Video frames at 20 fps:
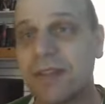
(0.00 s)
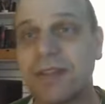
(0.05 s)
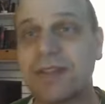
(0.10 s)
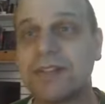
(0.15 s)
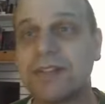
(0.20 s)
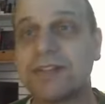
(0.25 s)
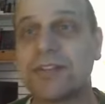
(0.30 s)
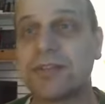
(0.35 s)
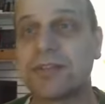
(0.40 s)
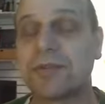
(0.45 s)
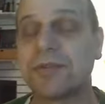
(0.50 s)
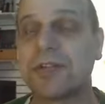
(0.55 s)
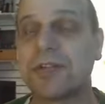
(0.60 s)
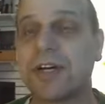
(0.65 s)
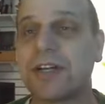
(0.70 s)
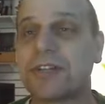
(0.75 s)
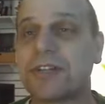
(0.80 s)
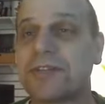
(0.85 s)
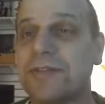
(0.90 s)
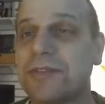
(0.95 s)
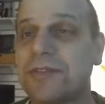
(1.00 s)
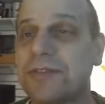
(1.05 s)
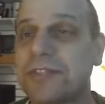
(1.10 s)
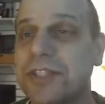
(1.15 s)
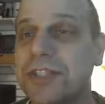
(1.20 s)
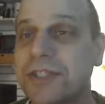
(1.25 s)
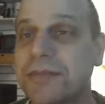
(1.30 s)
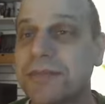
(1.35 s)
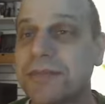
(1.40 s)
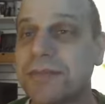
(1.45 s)
It's total cost of
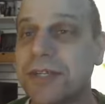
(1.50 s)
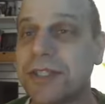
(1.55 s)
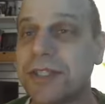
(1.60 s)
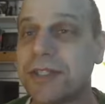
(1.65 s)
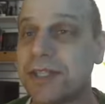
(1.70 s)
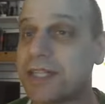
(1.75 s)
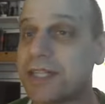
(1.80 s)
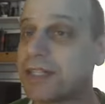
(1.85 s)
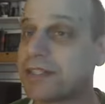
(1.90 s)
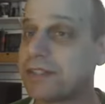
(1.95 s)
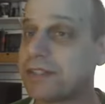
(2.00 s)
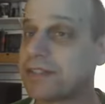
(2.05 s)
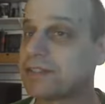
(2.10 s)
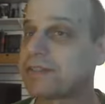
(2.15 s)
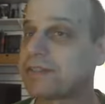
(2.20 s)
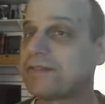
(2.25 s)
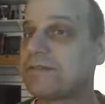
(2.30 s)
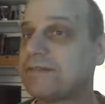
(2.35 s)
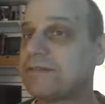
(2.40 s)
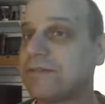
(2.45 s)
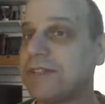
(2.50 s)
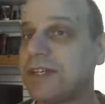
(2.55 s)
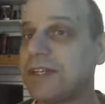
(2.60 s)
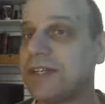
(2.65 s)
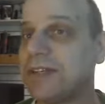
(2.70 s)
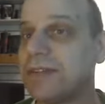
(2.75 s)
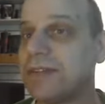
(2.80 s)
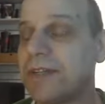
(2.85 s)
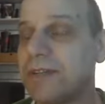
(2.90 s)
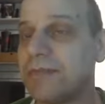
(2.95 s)
ownership, right? That is
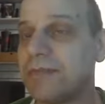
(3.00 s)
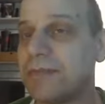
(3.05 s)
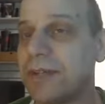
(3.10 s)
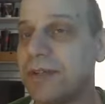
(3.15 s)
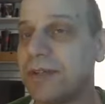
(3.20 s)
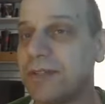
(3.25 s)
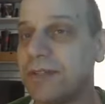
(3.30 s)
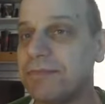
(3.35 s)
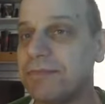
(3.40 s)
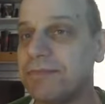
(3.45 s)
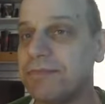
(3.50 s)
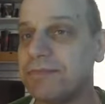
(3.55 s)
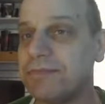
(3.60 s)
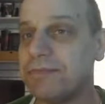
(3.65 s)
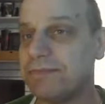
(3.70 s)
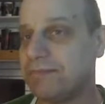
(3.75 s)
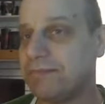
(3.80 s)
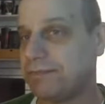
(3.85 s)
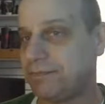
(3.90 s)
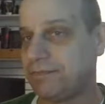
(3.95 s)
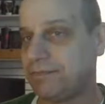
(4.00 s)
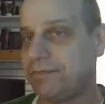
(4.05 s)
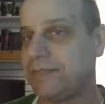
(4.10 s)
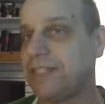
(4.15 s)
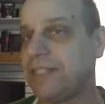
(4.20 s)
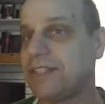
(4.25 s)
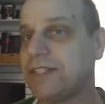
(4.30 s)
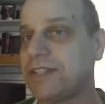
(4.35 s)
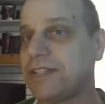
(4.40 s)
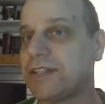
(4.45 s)
a very
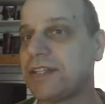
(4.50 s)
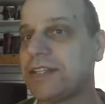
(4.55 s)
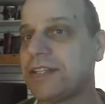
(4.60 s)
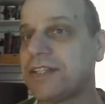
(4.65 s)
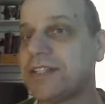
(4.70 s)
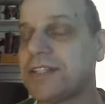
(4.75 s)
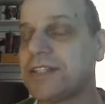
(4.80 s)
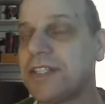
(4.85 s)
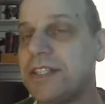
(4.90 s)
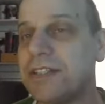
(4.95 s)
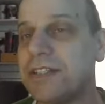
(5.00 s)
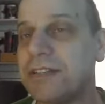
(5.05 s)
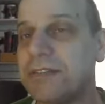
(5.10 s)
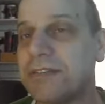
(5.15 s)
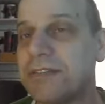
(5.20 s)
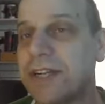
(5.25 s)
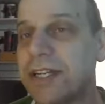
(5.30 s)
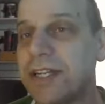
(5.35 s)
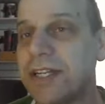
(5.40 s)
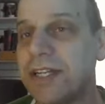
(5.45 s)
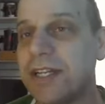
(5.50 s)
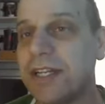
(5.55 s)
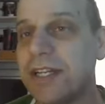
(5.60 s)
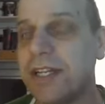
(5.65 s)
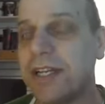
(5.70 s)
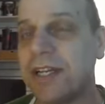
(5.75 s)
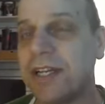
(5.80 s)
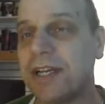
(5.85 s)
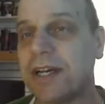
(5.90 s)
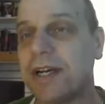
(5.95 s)
easy thing to see, right?
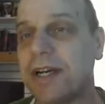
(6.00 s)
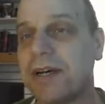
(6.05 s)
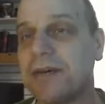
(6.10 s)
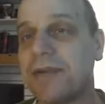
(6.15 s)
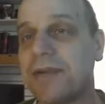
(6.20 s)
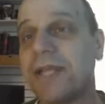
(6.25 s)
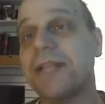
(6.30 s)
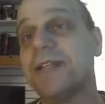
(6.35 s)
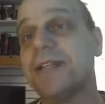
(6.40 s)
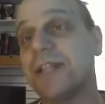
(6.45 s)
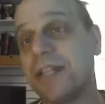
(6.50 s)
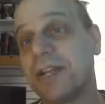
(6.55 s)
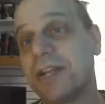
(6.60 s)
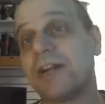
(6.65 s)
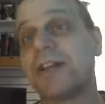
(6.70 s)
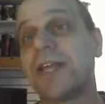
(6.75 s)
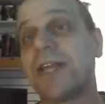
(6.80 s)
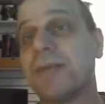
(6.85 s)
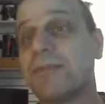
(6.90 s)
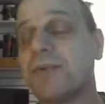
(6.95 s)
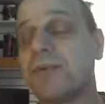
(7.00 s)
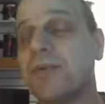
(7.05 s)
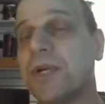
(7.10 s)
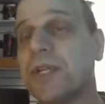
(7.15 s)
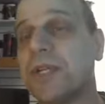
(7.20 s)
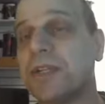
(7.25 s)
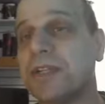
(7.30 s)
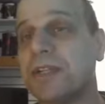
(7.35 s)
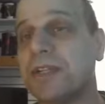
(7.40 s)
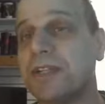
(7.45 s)
And on that
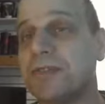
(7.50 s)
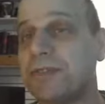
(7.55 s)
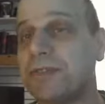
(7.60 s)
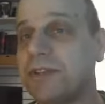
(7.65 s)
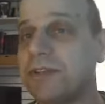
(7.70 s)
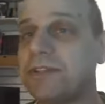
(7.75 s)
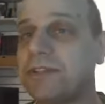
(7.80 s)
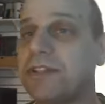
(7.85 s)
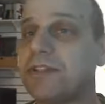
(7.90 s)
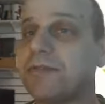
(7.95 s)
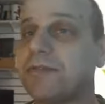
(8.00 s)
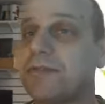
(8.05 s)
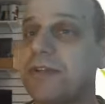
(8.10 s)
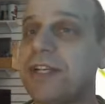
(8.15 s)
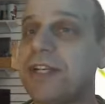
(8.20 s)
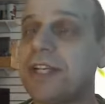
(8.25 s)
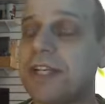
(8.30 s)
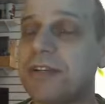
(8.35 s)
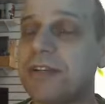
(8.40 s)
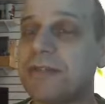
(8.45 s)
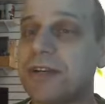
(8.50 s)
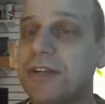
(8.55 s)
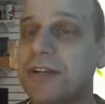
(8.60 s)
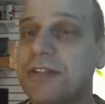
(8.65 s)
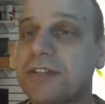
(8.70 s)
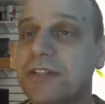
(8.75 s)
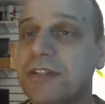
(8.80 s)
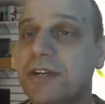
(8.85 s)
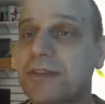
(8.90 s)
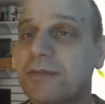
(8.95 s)
point, if you're using free
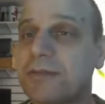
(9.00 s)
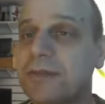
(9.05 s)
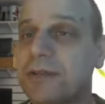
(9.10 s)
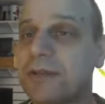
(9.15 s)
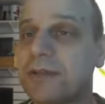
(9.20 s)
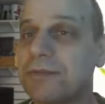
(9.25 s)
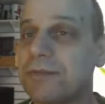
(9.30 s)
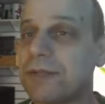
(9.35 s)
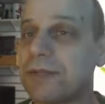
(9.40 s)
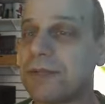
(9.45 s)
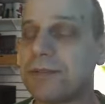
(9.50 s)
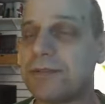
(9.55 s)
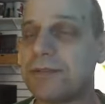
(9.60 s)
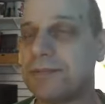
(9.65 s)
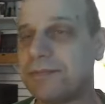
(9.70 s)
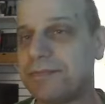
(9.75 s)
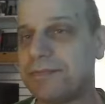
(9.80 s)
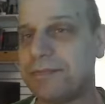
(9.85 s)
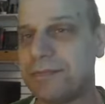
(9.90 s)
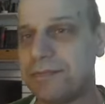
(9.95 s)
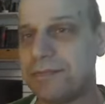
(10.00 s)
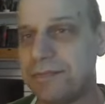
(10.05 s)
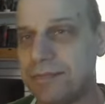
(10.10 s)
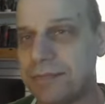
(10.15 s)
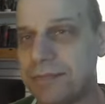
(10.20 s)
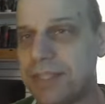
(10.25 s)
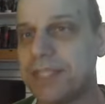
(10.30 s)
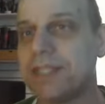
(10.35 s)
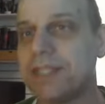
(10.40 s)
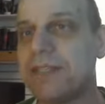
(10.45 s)
antivirus software, well,
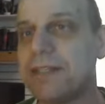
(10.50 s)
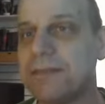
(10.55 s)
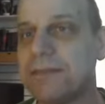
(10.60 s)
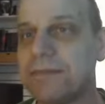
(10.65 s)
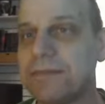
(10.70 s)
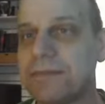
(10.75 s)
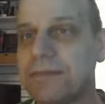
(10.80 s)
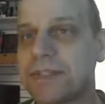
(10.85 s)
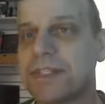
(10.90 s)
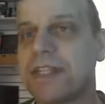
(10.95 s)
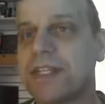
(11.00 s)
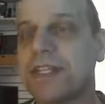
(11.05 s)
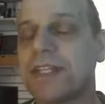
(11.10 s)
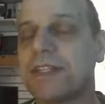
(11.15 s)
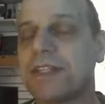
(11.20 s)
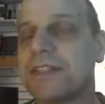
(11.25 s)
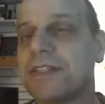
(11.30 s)
big mistake.